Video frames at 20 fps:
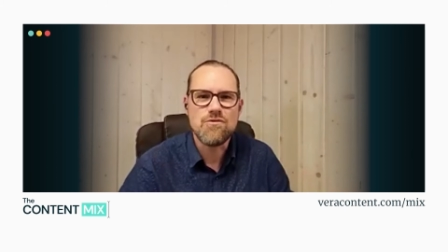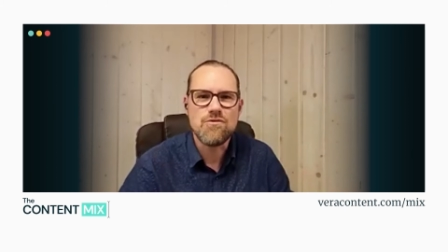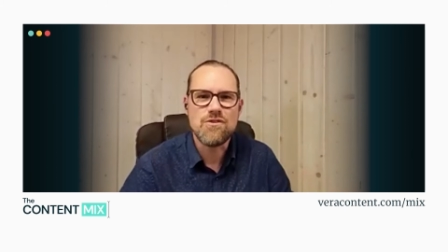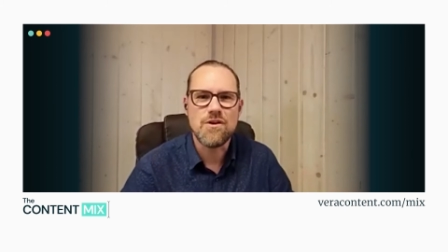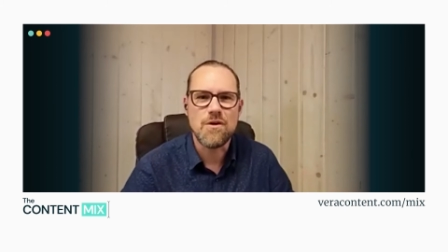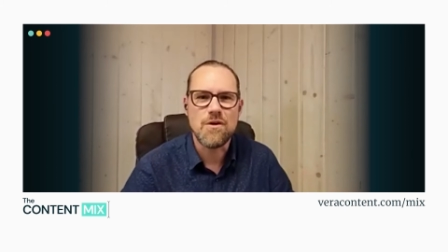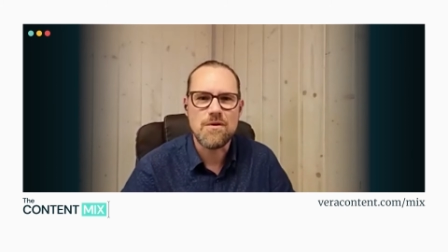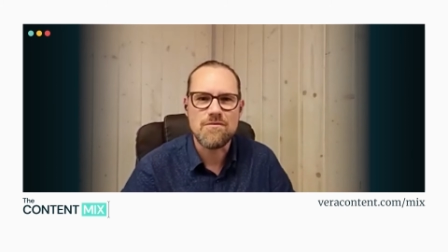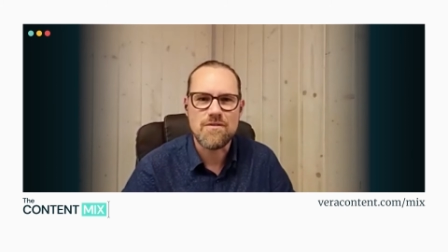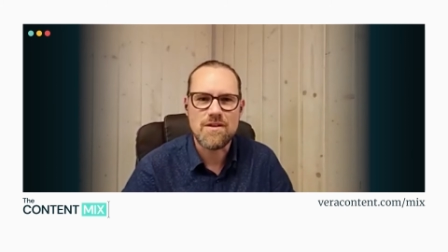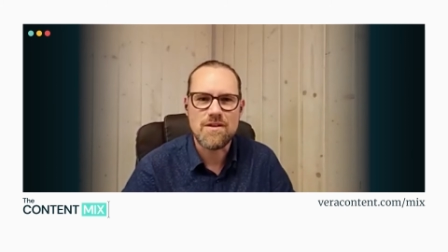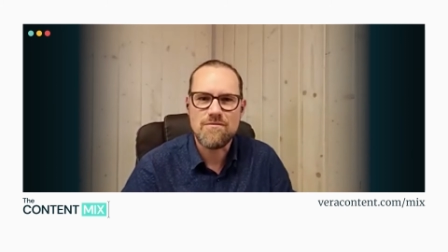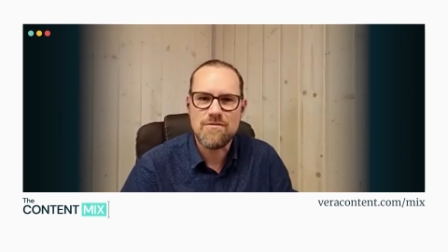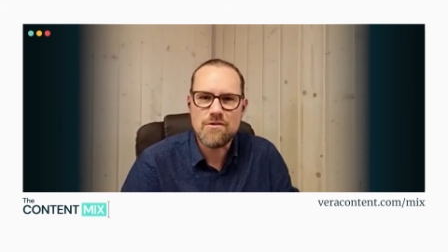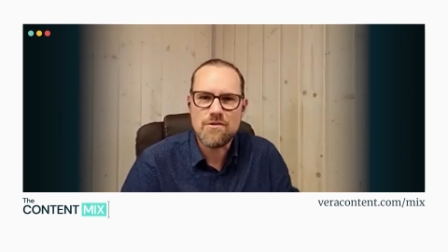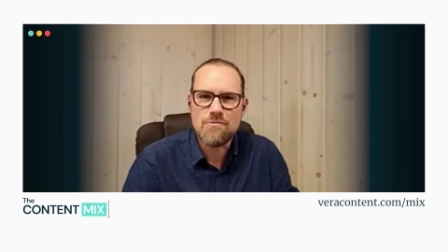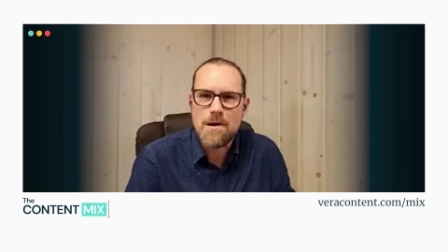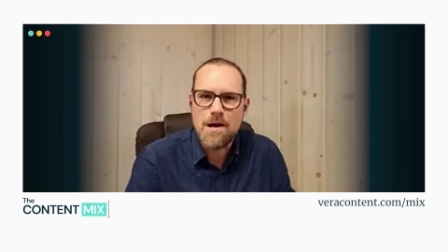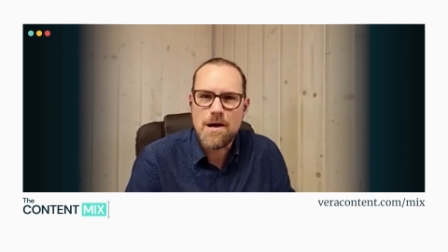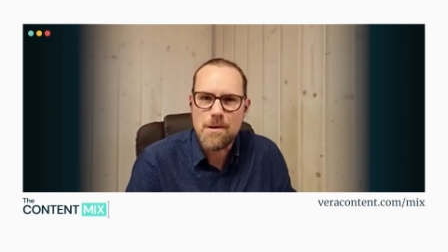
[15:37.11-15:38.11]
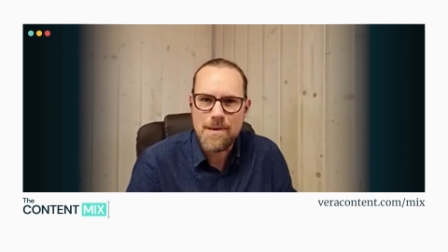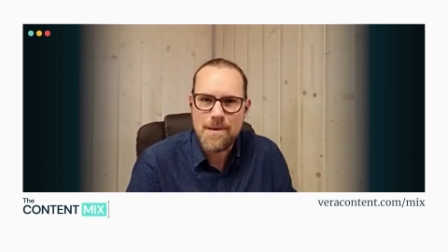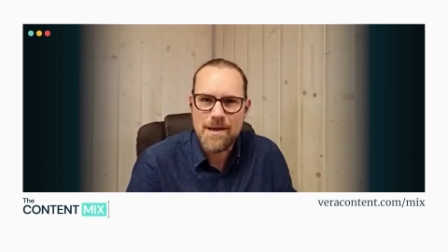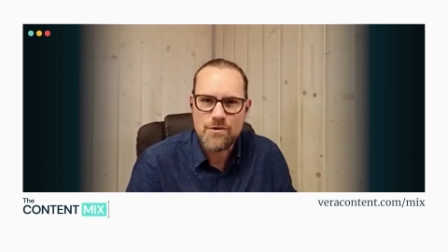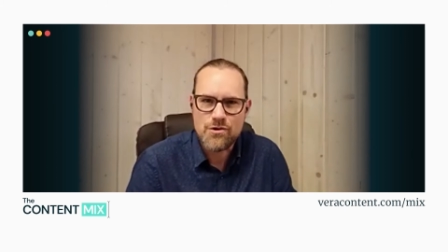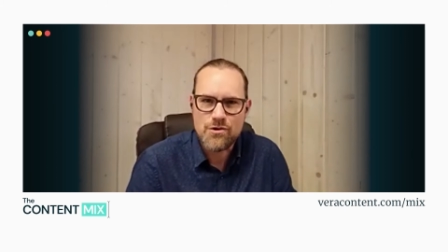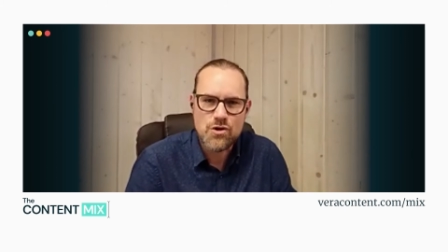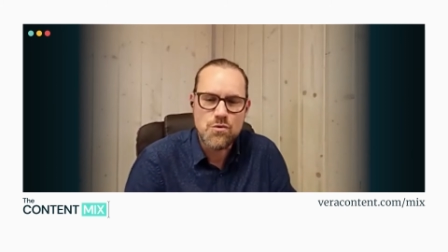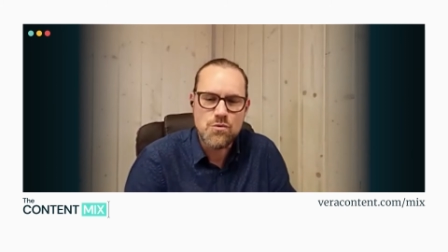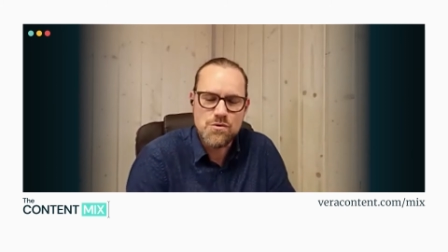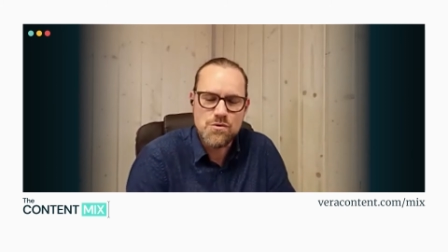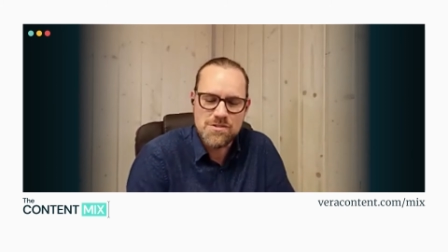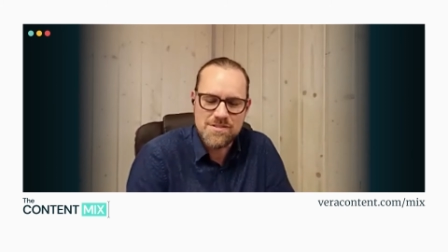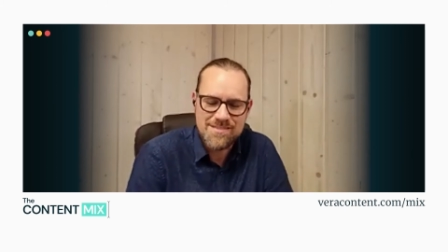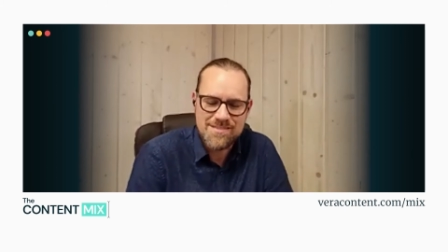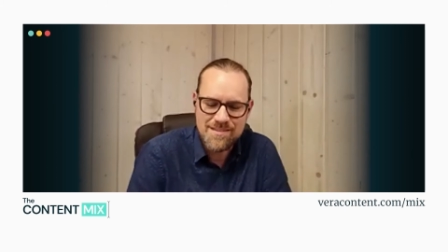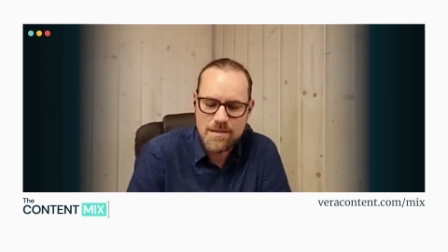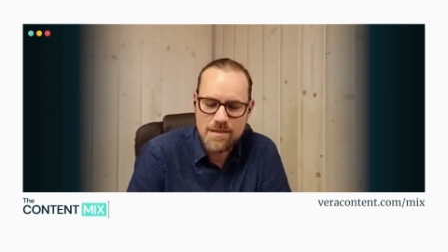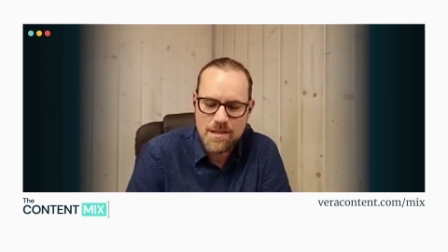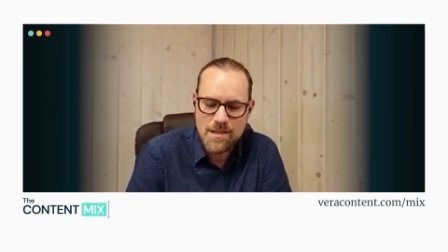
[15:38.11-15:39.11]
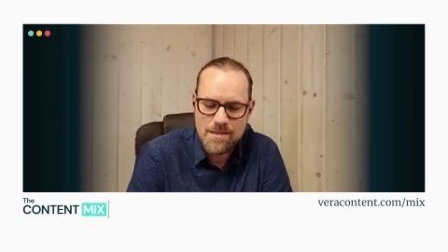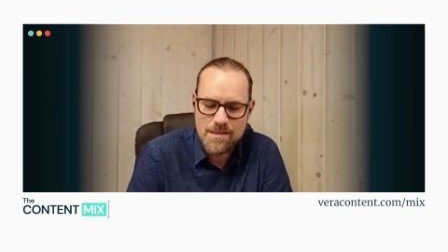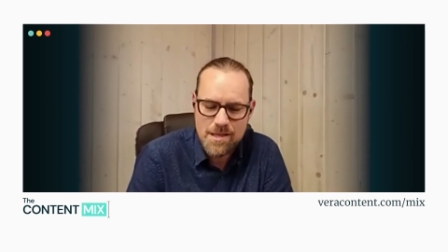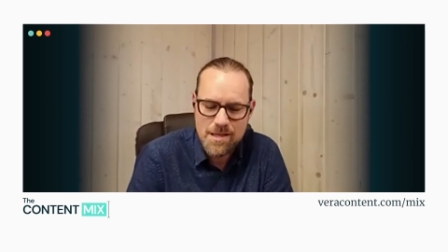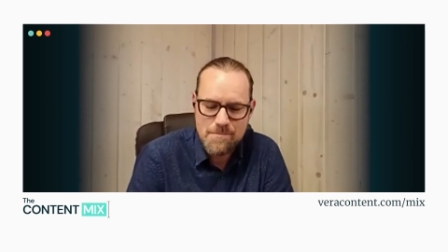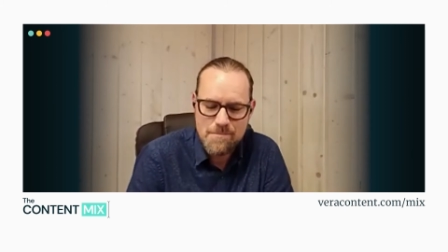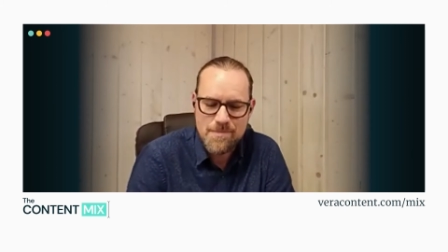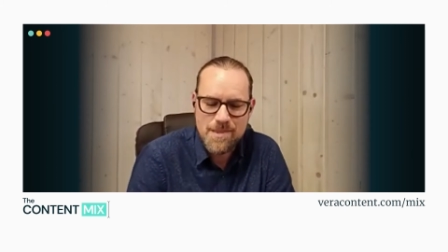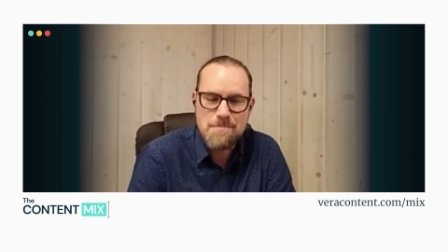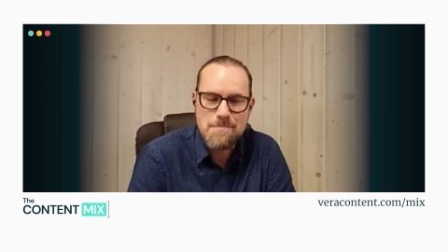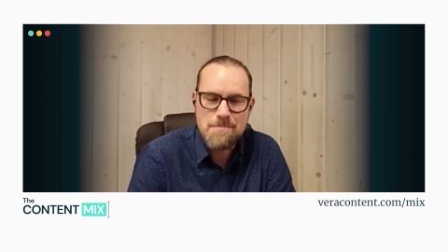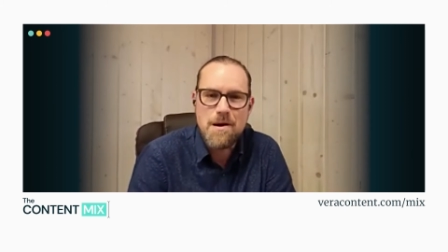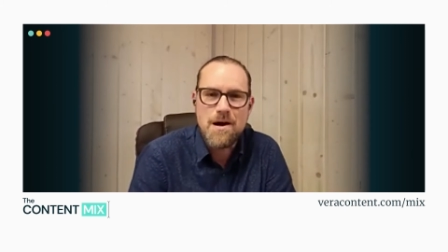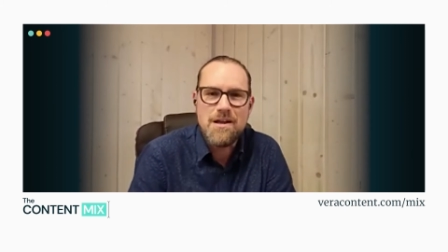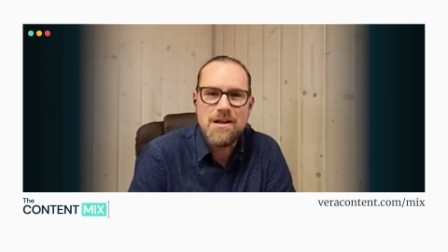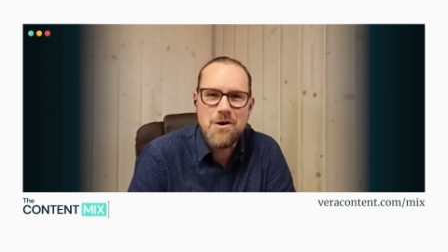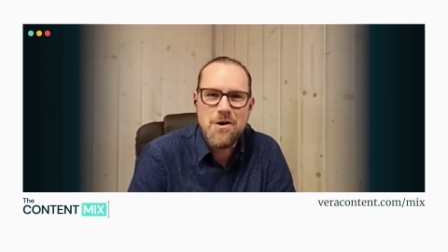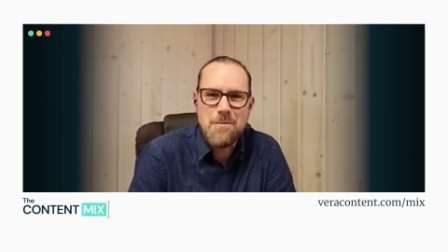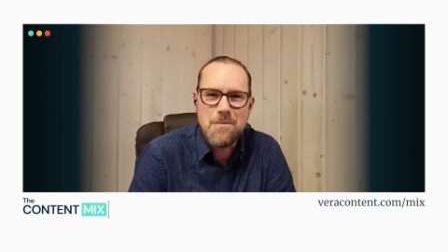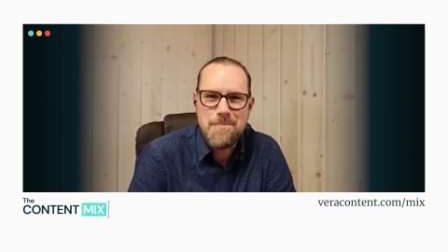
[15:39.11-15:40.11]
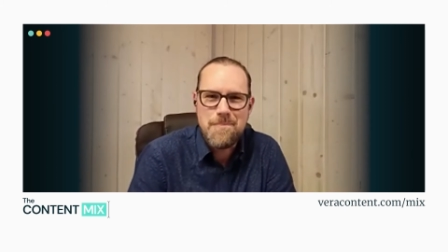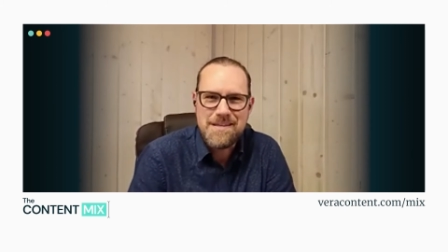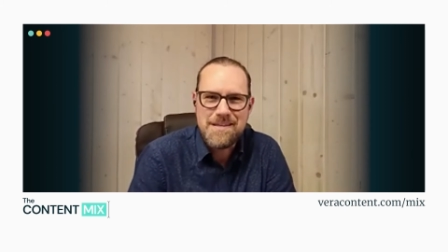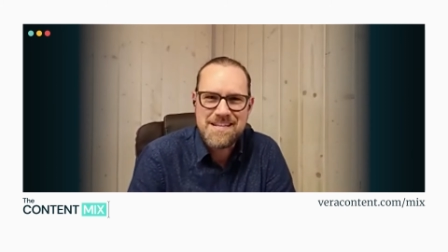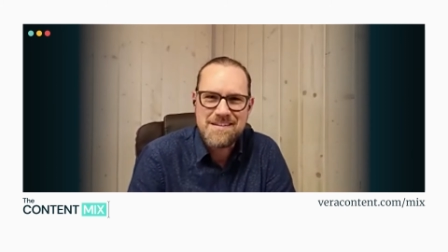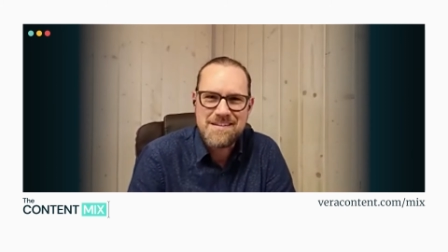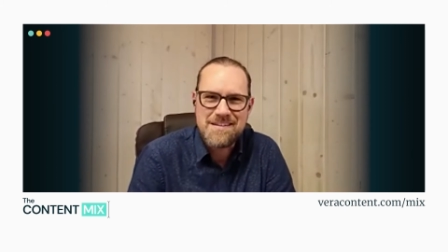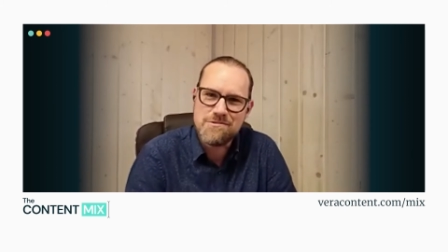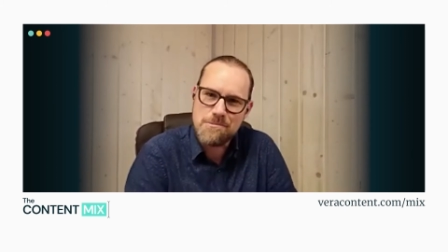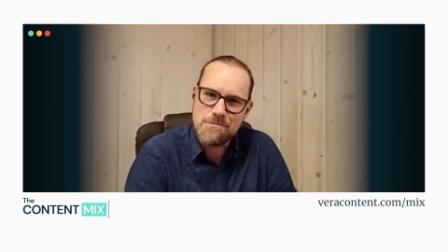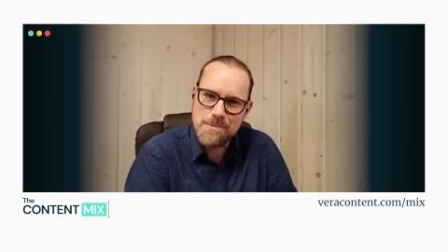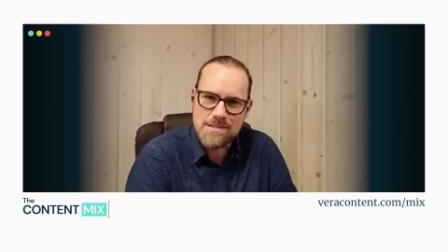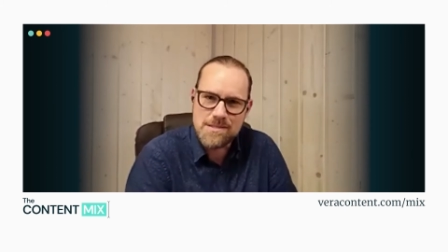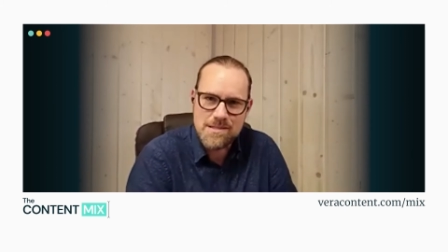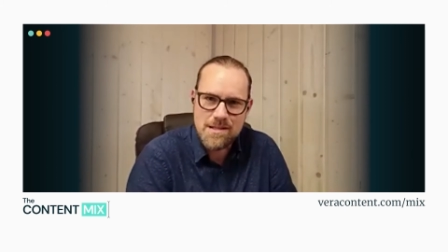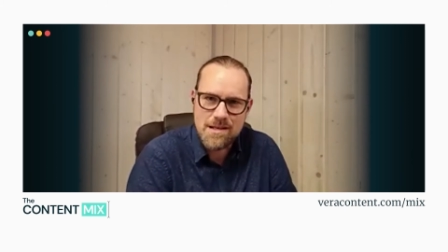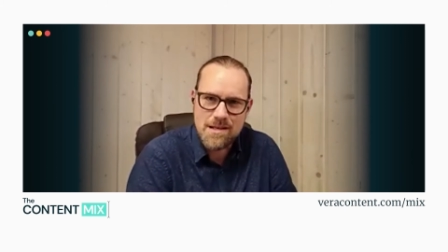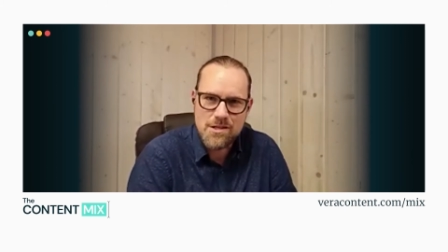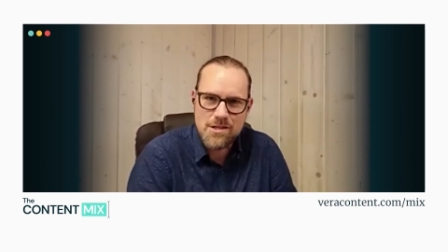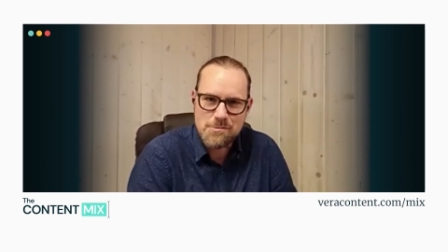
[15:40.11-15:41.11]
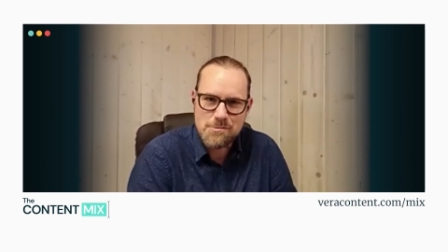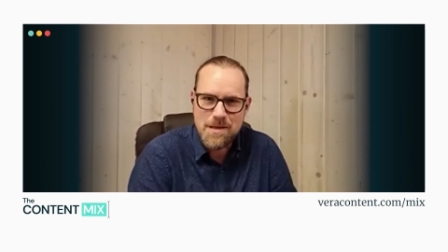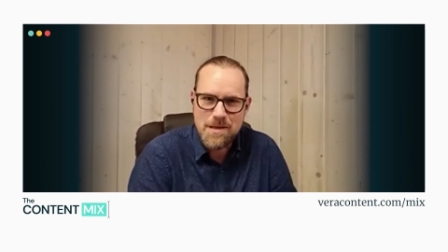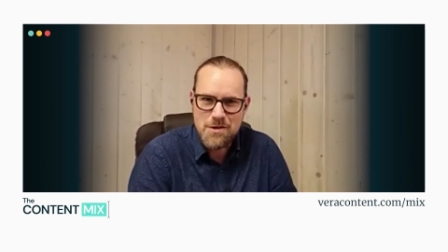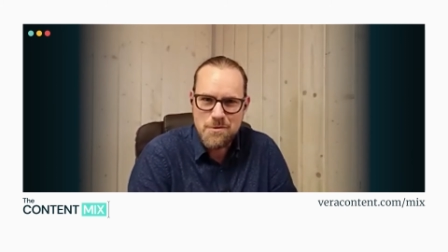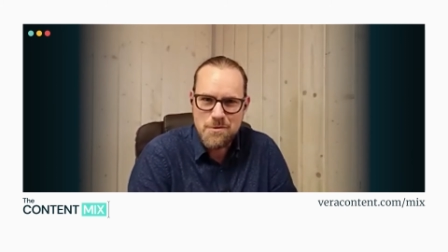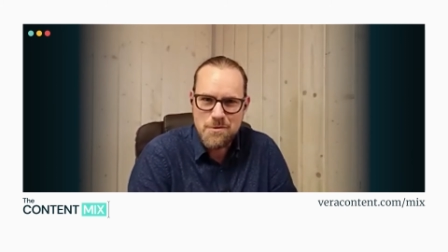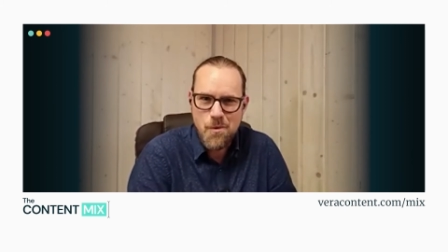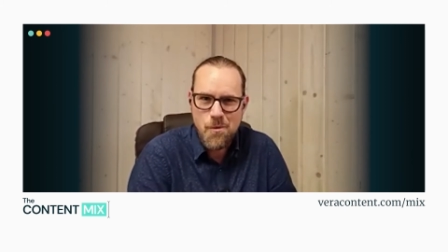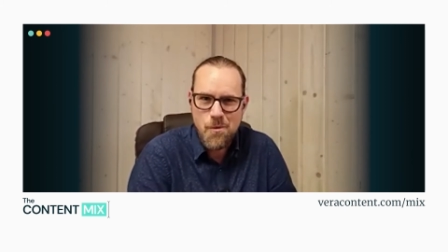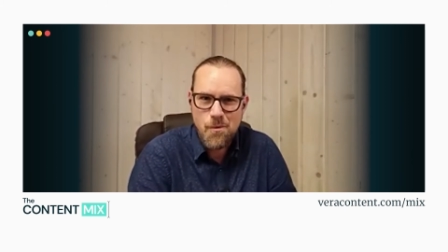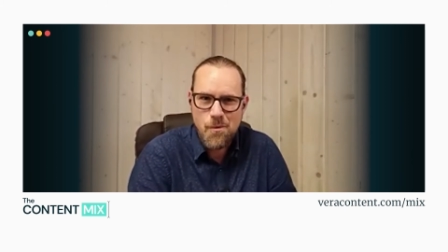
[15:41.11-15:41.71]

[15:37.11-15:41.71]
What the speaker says: Even if you buy a pair of shoes, that they might not be as comfortable as the last pair you bought,